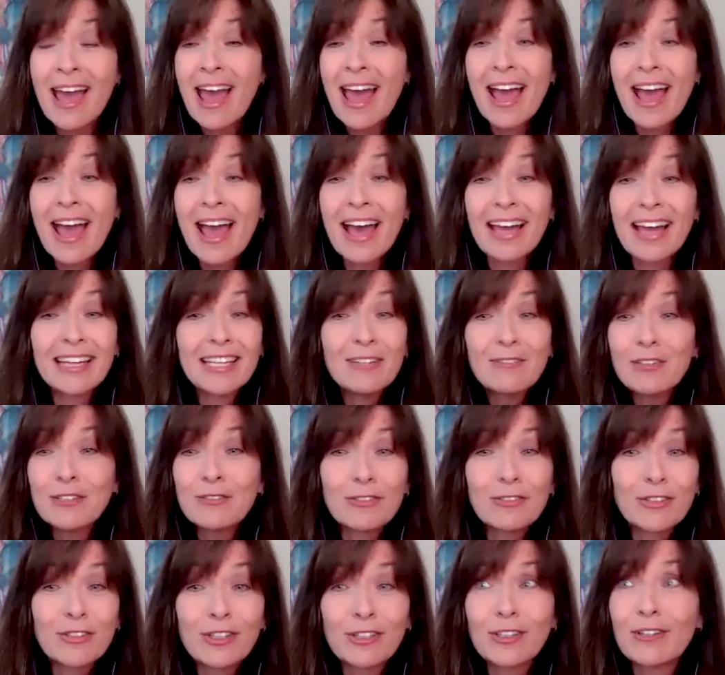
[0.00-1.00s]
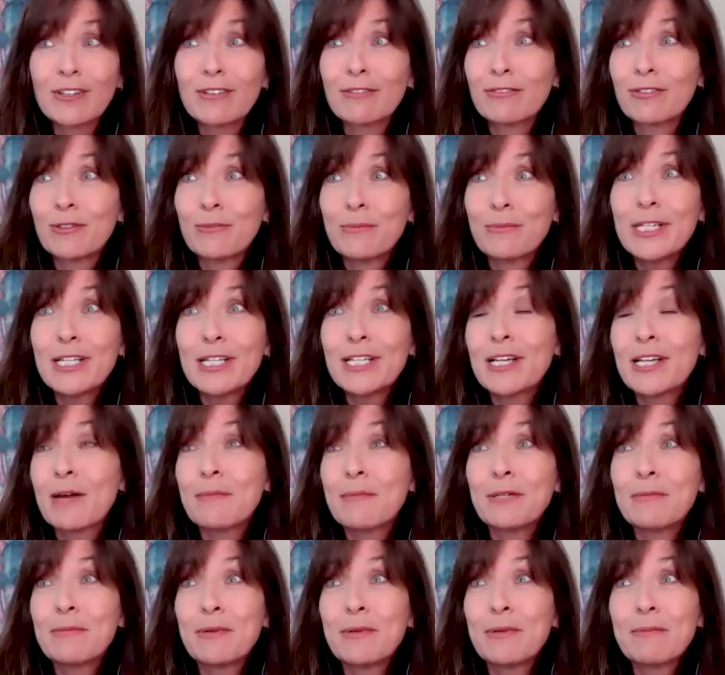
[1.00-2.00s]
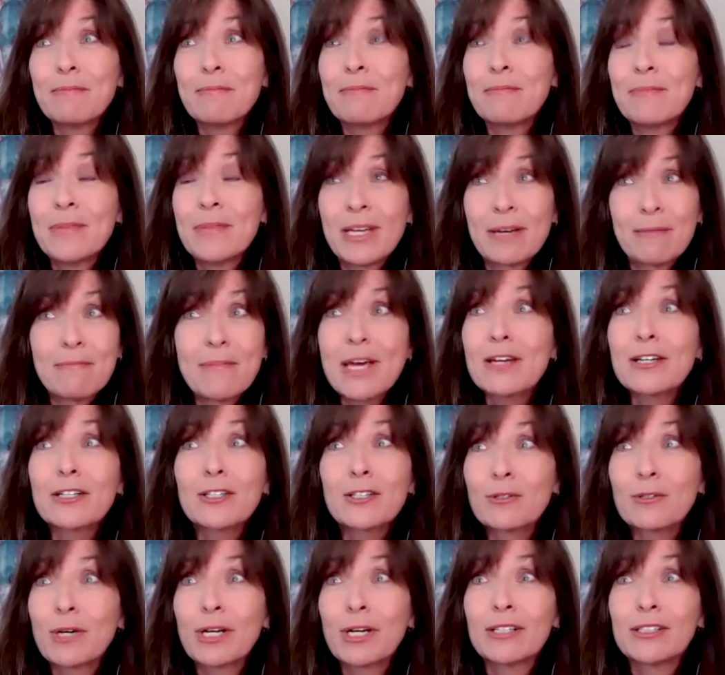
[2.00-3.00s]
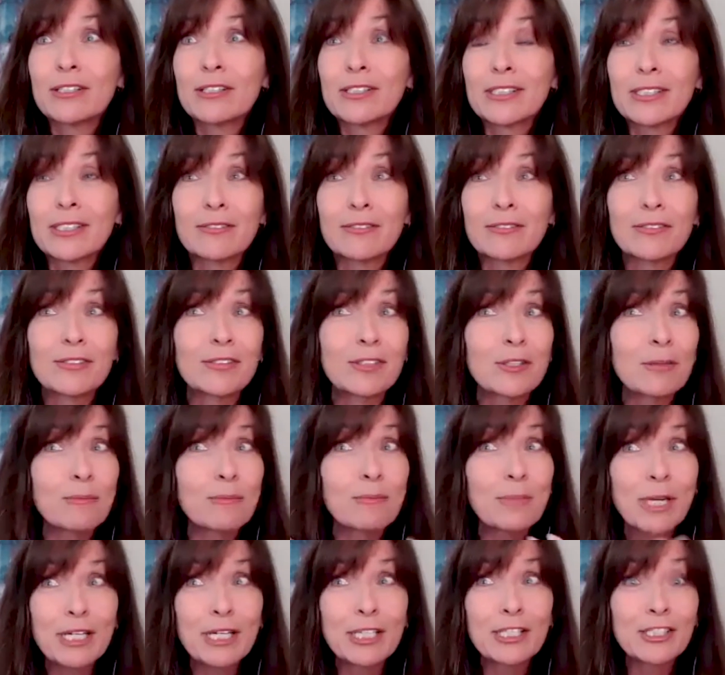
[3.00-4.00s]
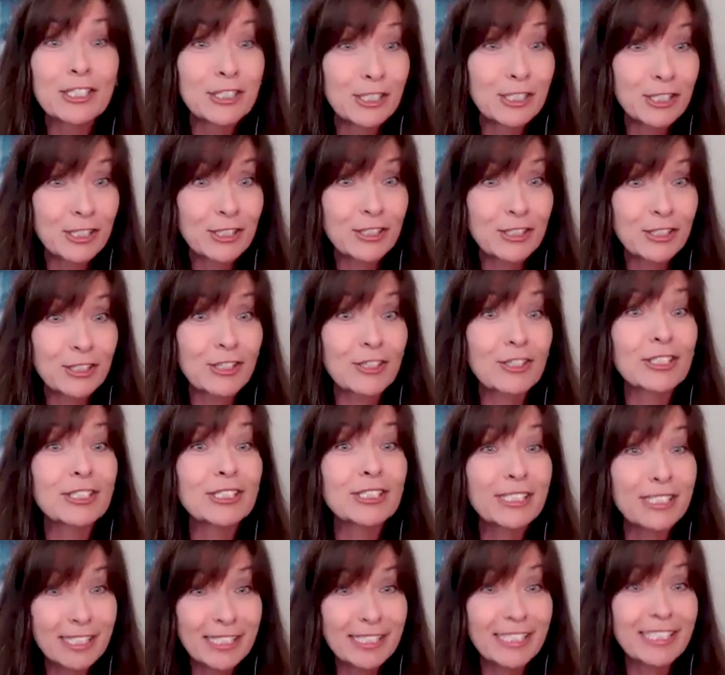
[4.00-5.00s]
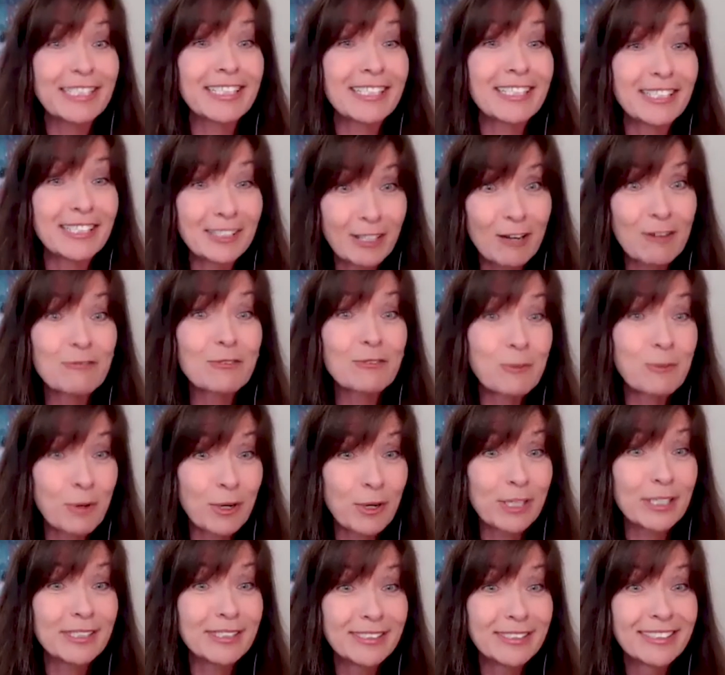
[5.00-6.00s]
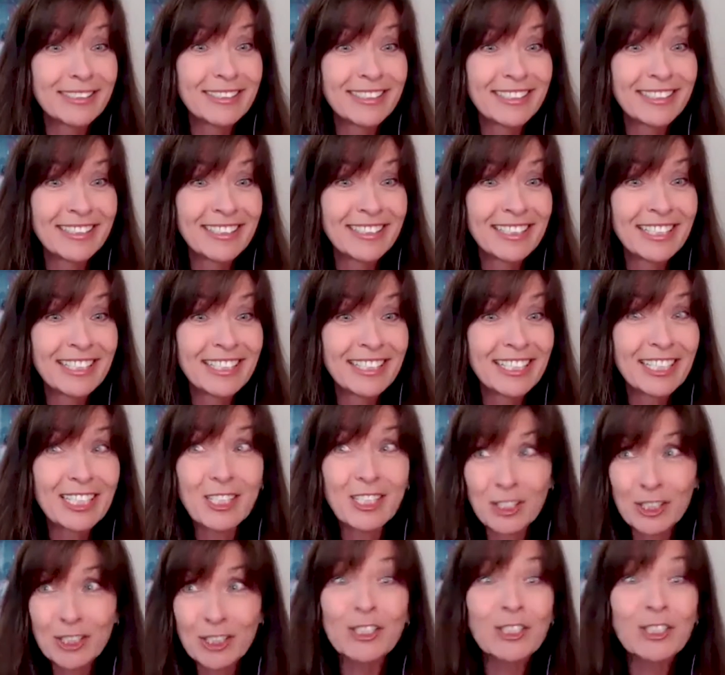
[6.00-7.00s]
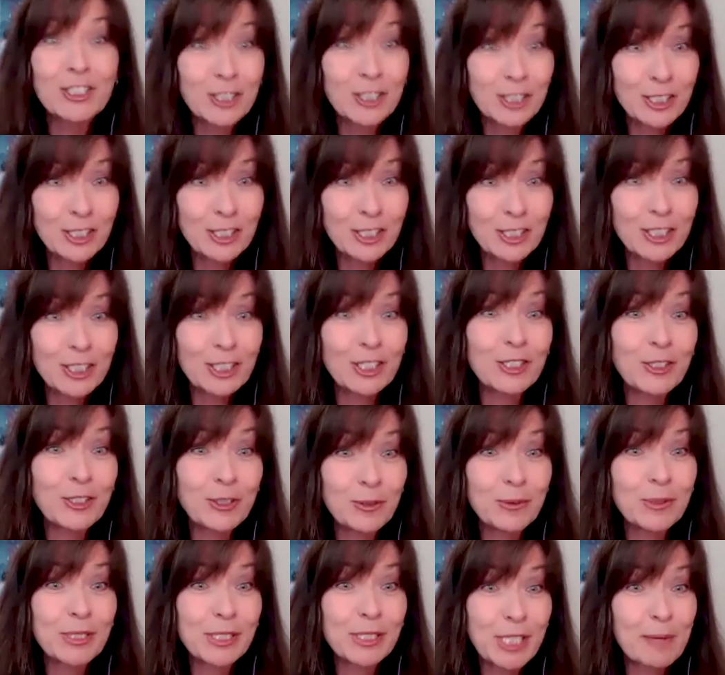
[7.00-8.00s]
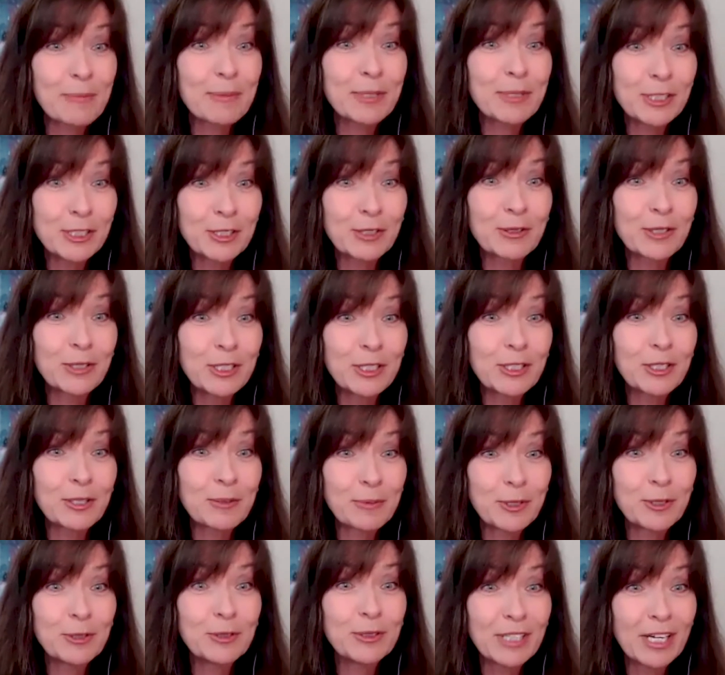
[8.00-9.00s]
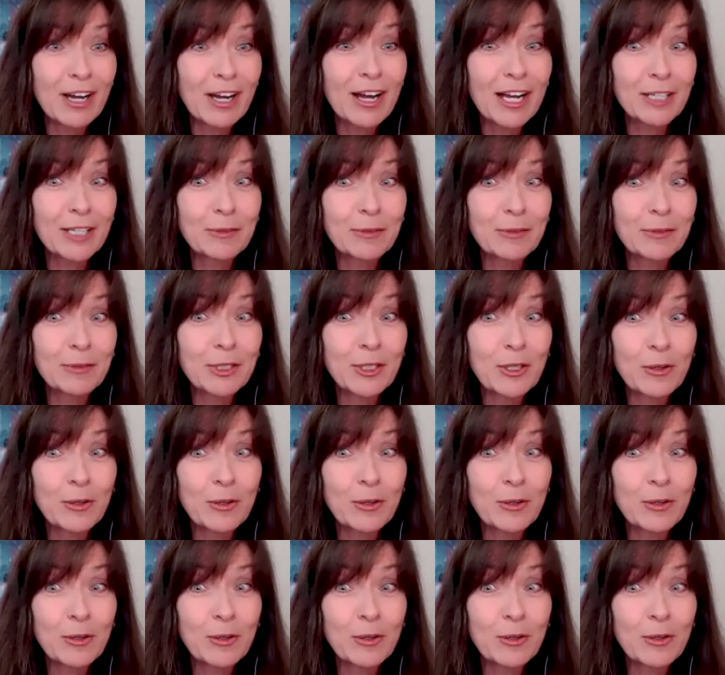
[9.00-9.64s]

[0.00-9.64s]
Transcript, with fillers: And even for, for me, I mean, at medical rounds, if the patient started seeing a loved one clearly who was coming to greet them who died, we